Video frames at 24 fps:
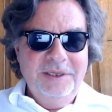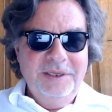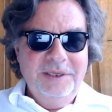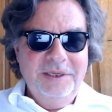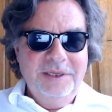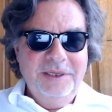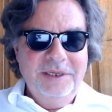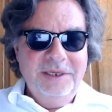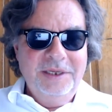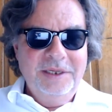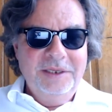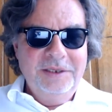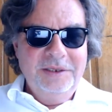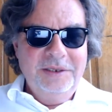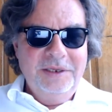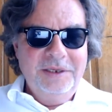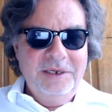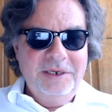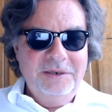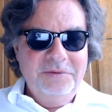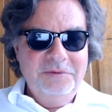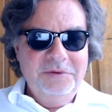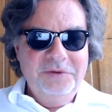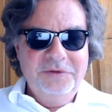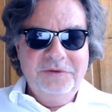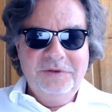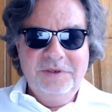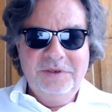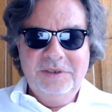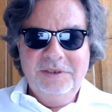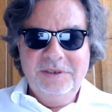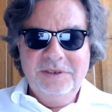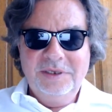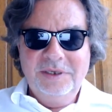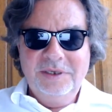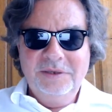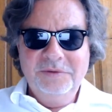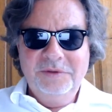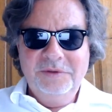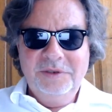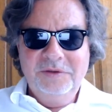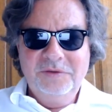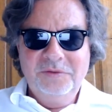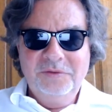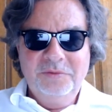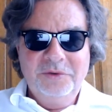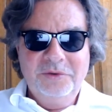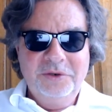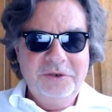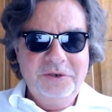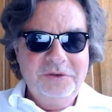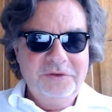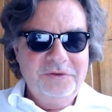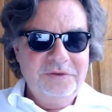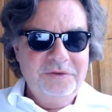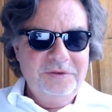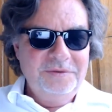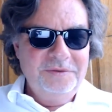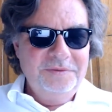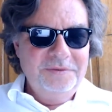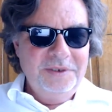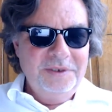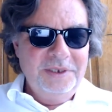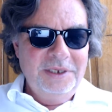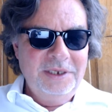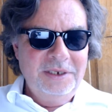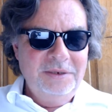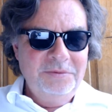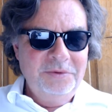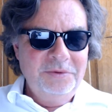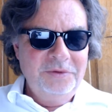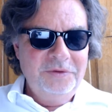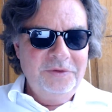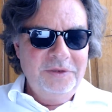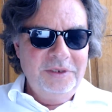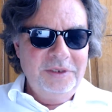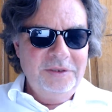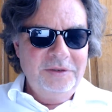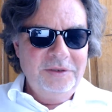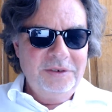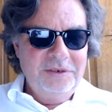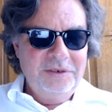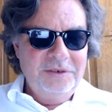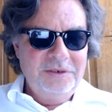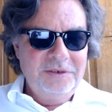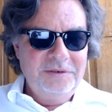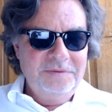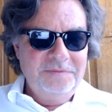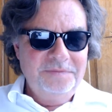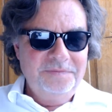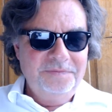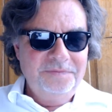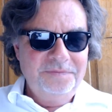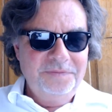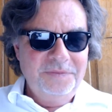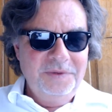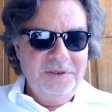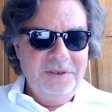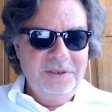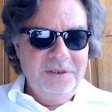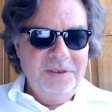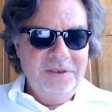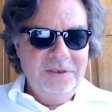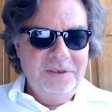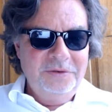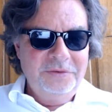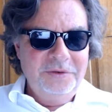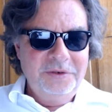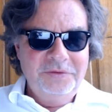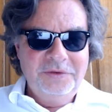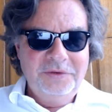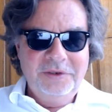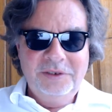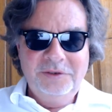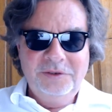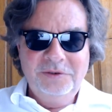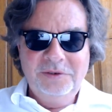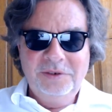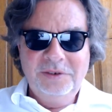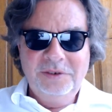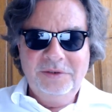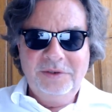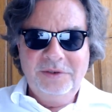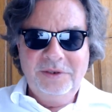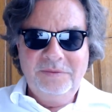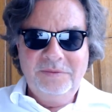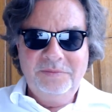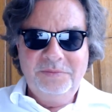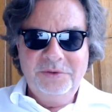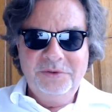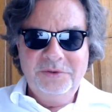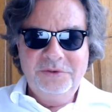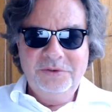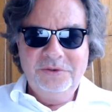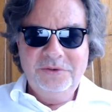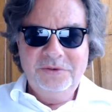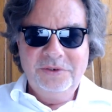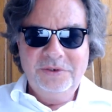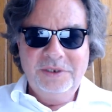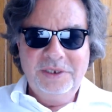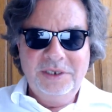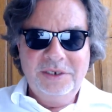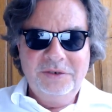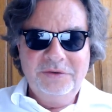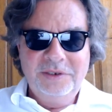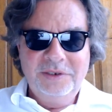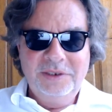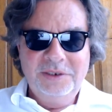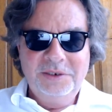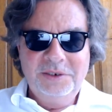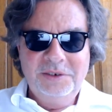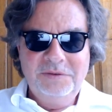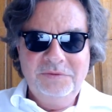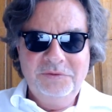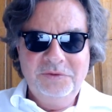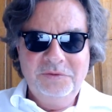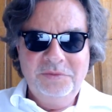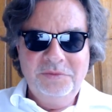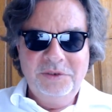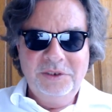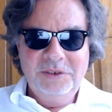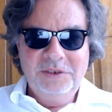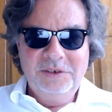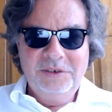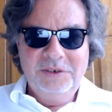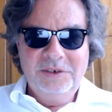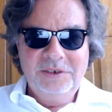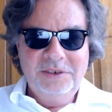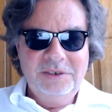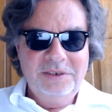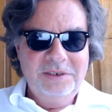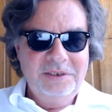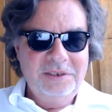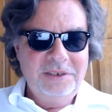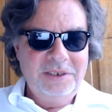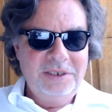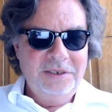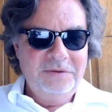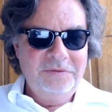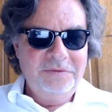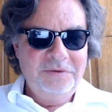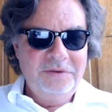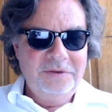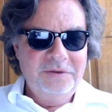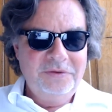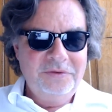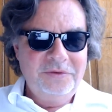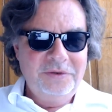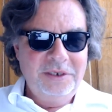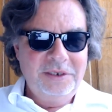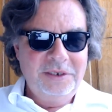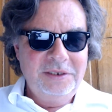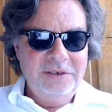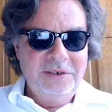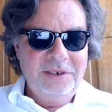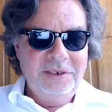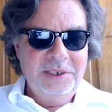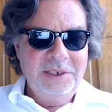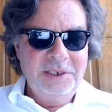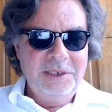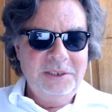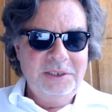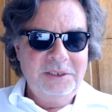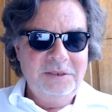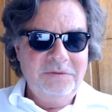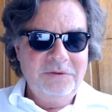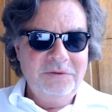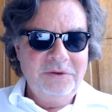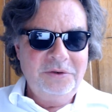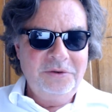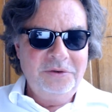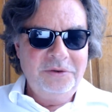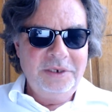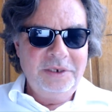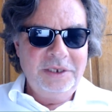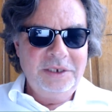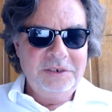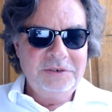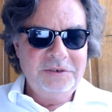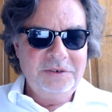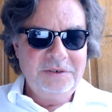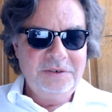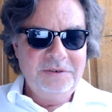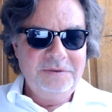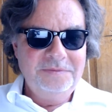And here we see how this works, and we see that the residual in temperature and relative humidity have strictly negative correlation.